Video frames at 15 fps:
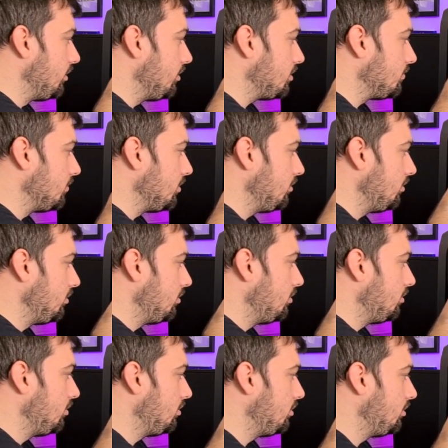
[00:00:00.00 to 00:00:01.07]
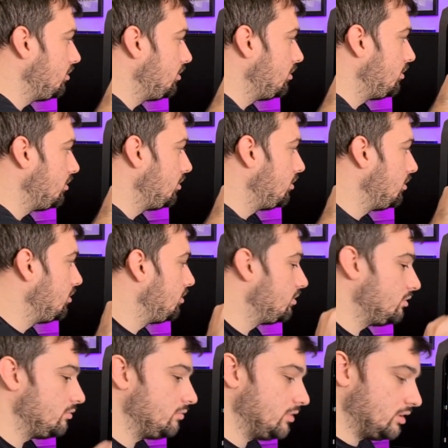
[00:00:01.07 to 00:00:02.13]
this one.
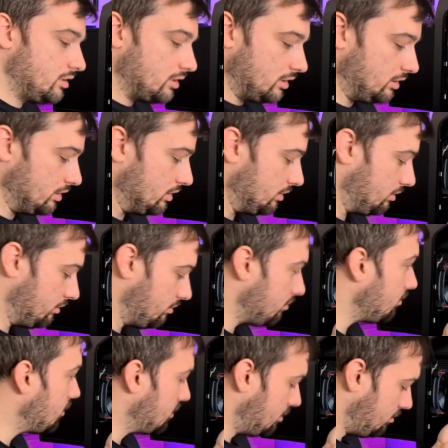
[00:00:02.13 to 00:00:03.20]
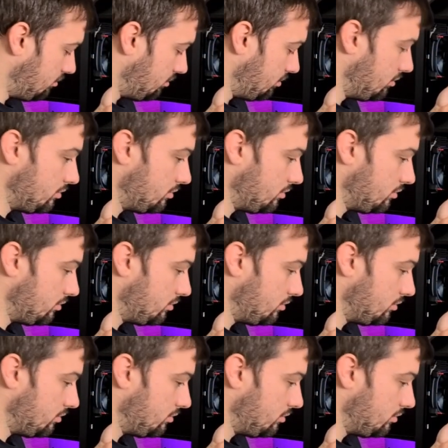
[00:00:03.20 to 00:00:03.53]
Let me just take that screw out.